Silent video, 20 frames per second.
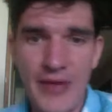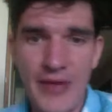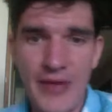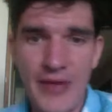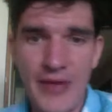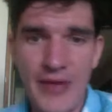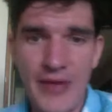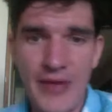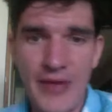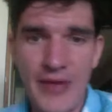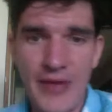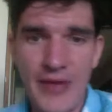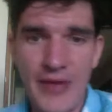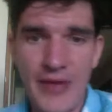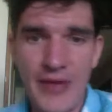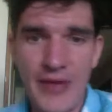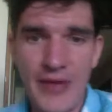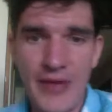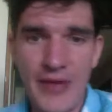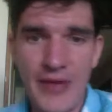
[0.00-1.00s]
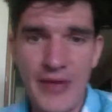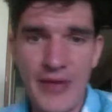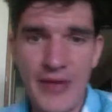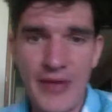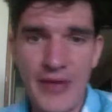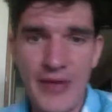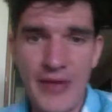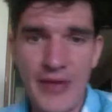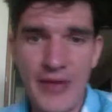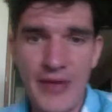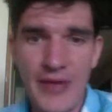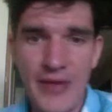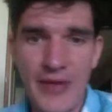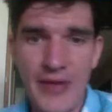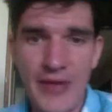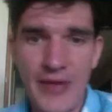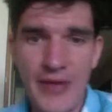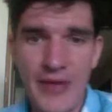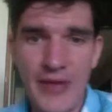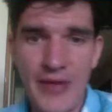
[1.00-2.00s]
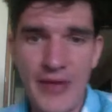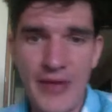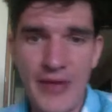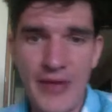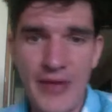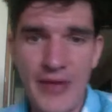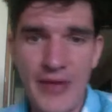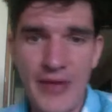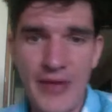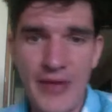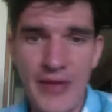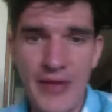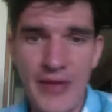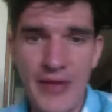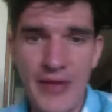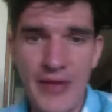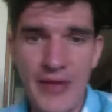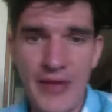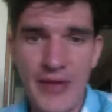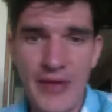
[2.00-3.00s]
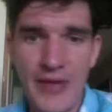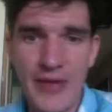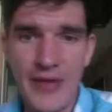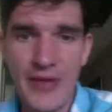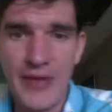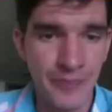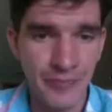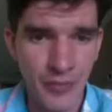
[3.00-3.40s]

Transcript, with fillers: Um, he's more of one of those recent offers.